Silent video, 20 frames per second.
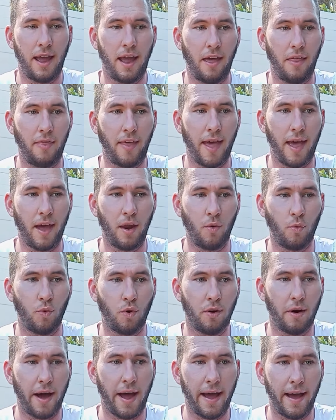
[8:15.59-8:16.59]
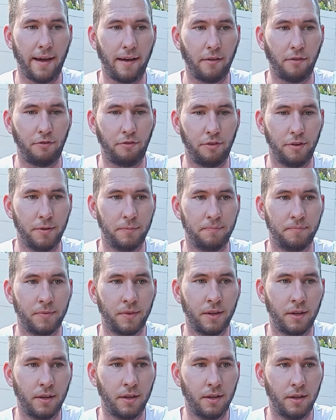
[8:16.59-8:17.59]
And then we'll have,
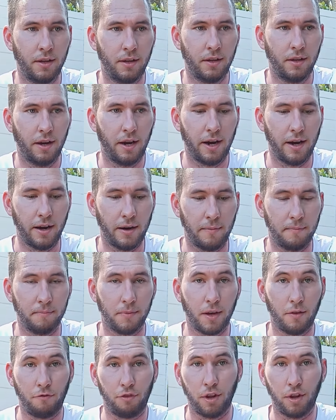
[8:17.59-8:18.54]
um,